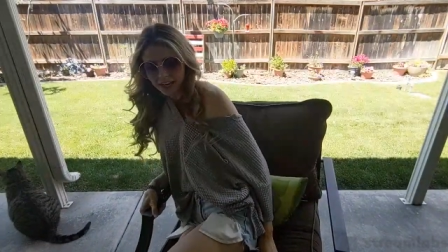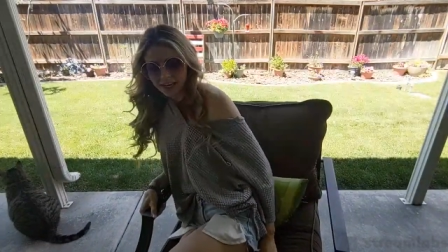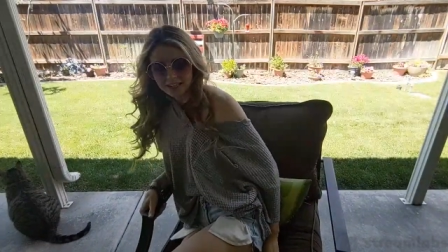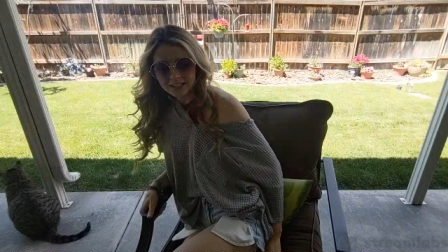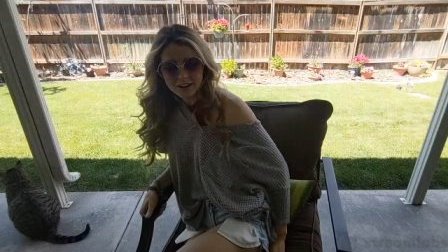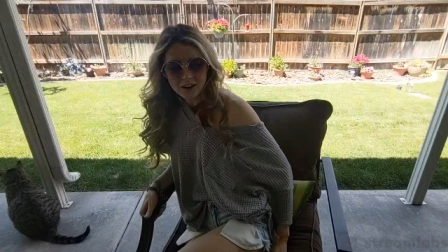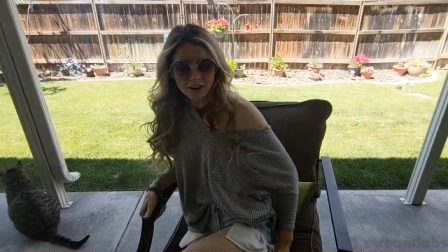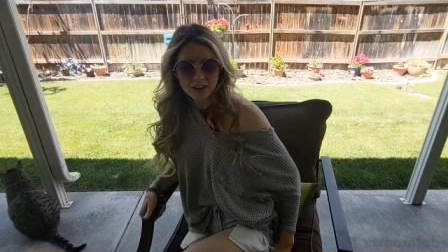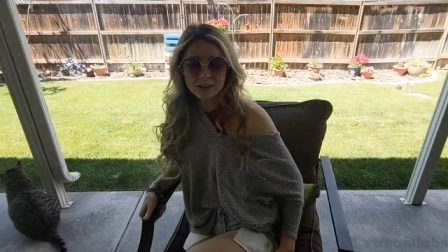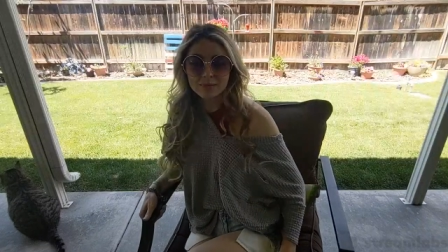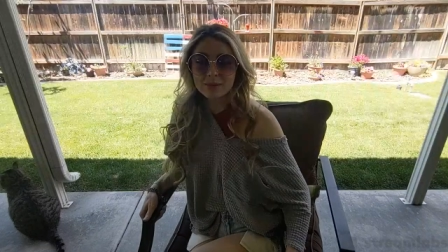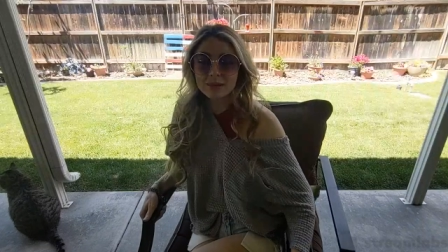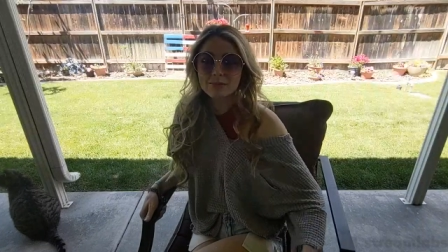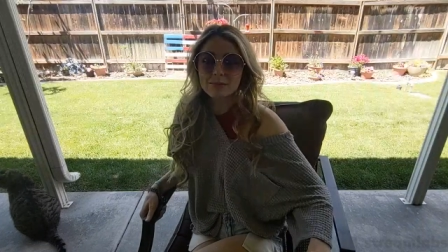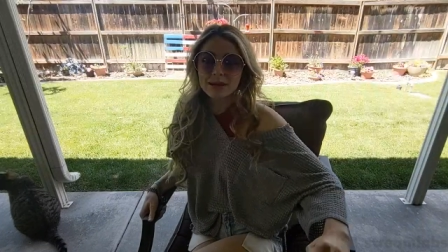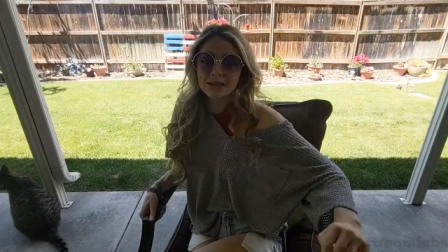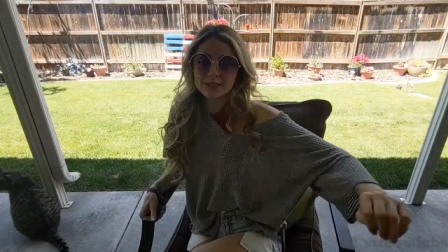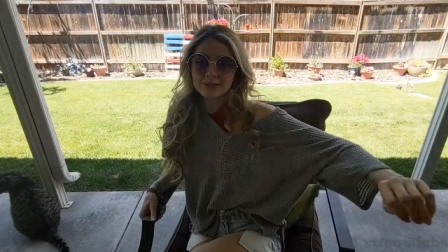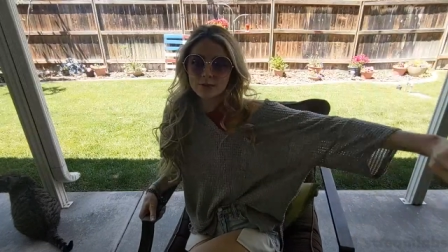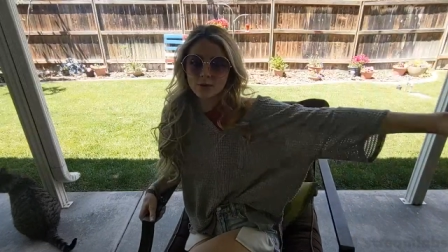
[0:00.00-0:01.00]
and it's not gonna be
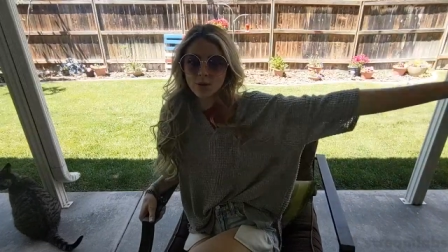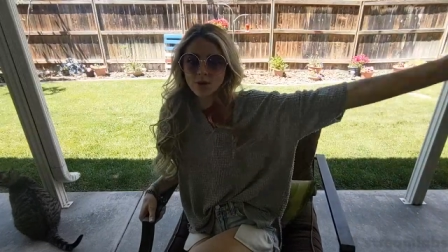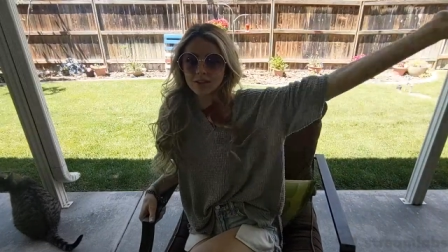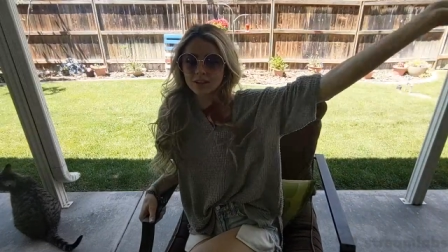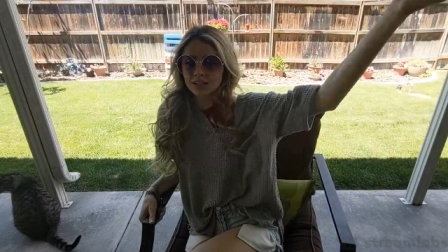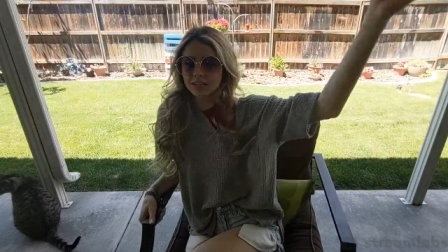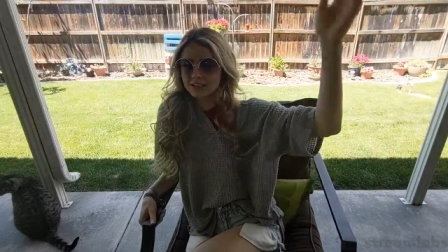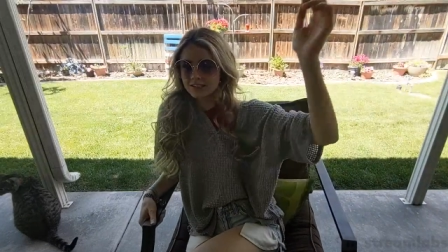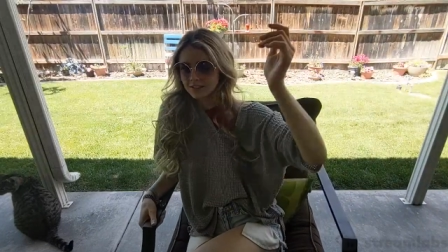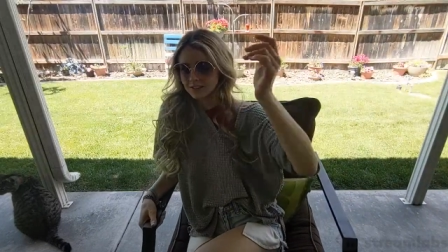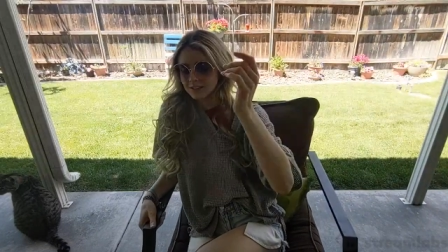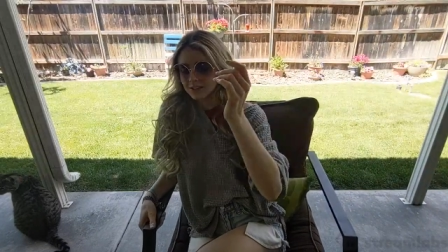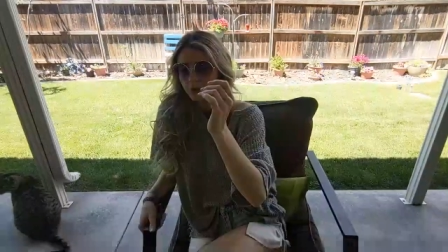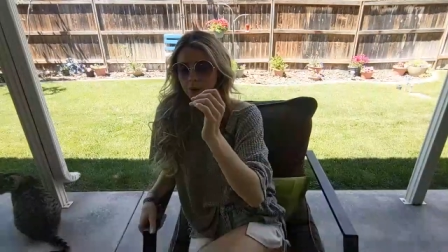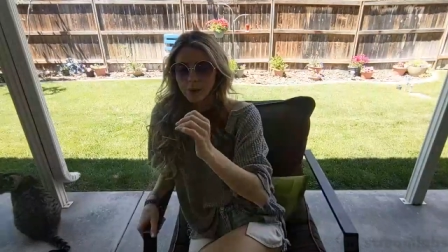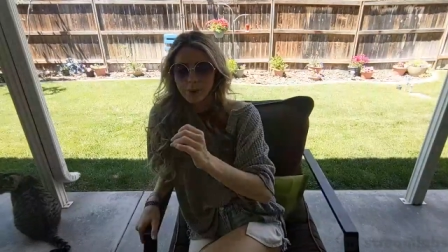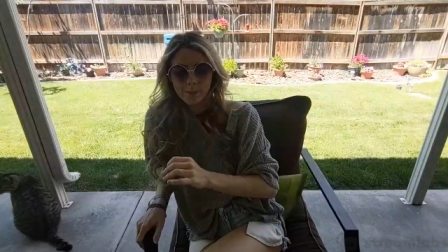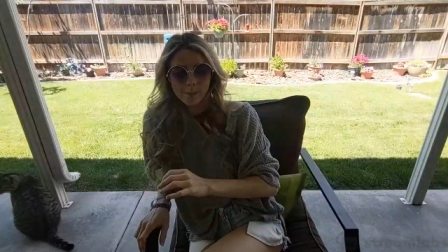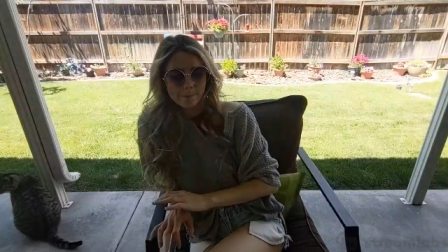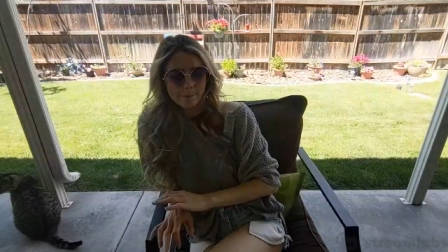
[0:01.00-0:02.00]
the best of quality.
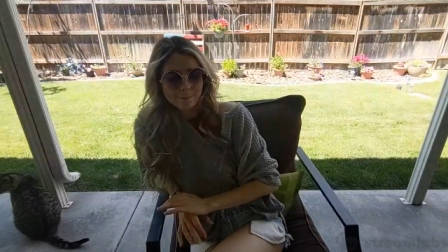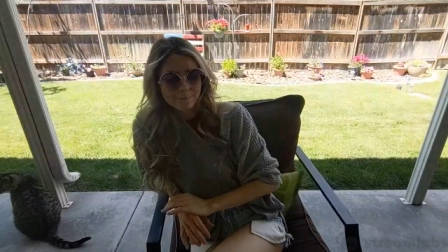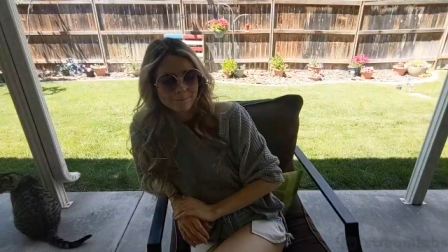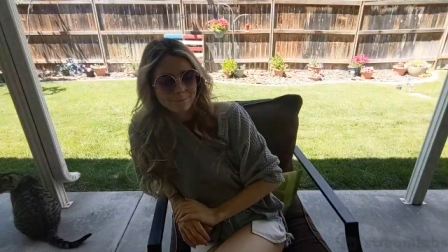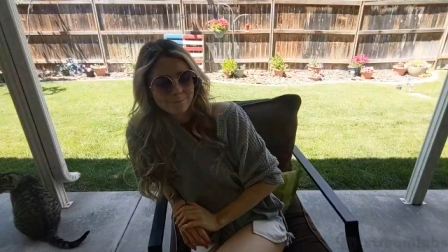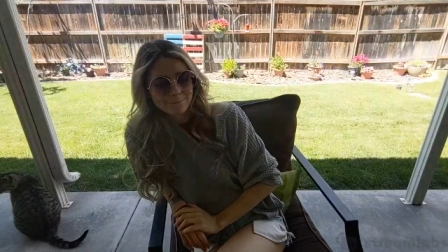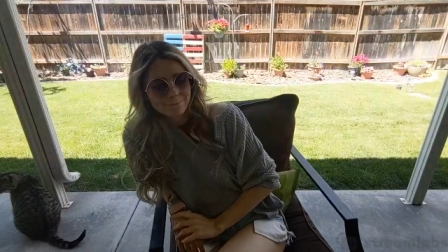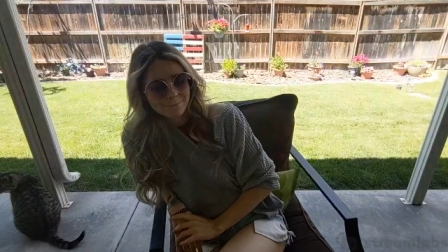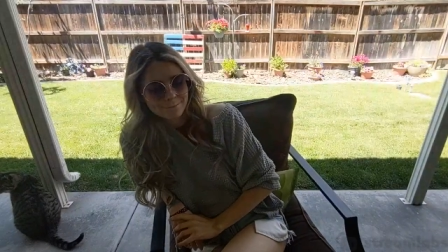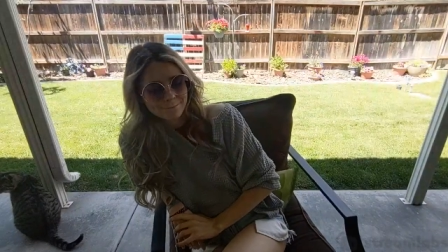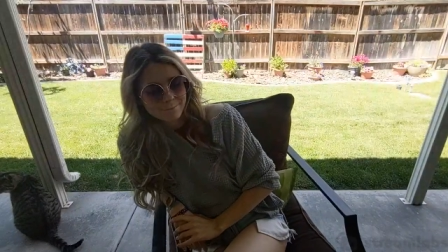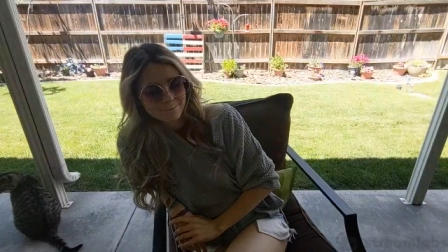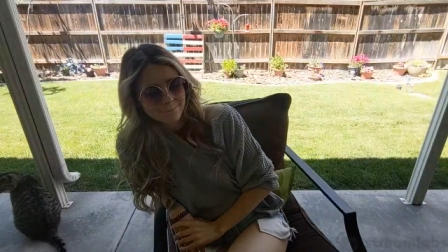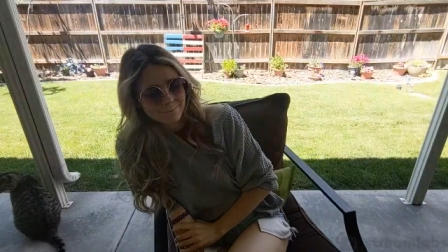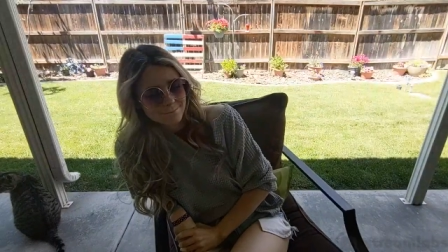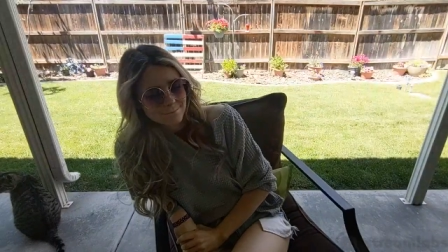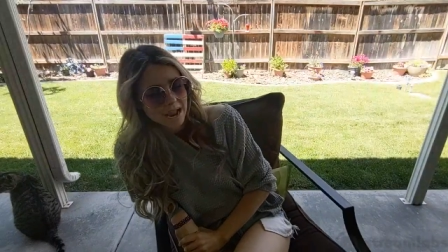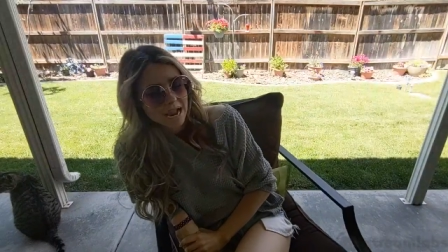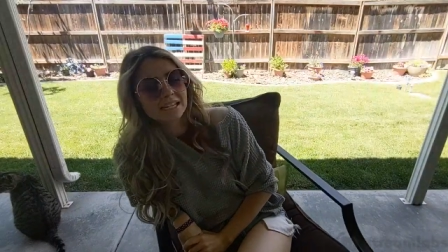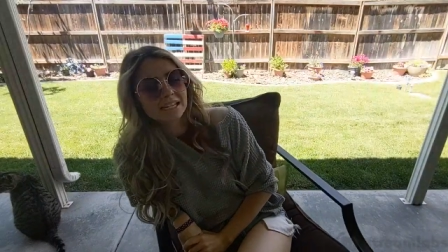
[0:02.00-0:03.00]
So
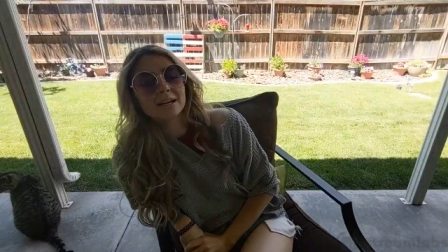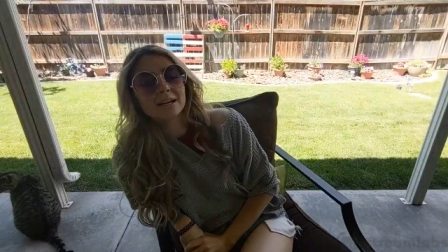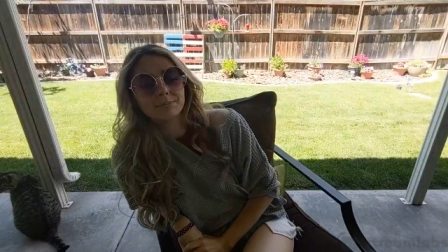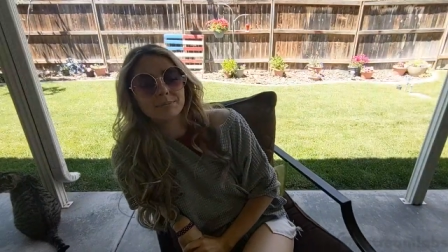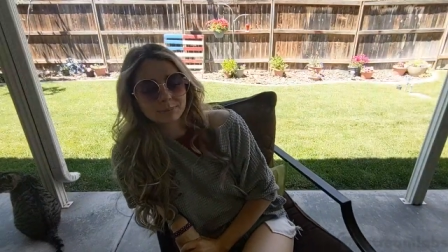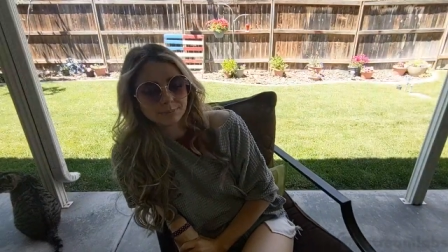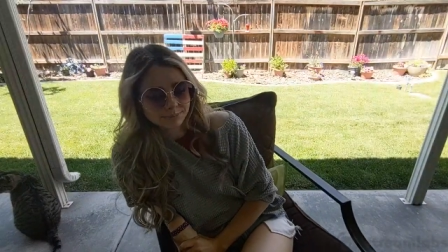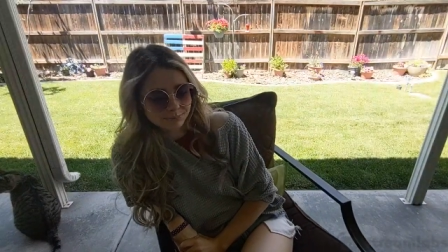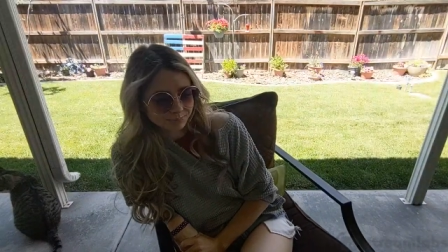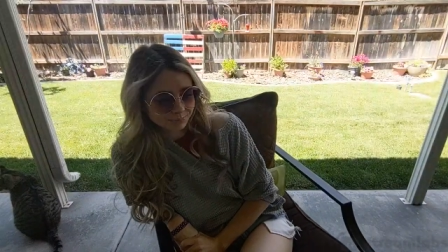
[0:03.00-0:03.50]
yeah.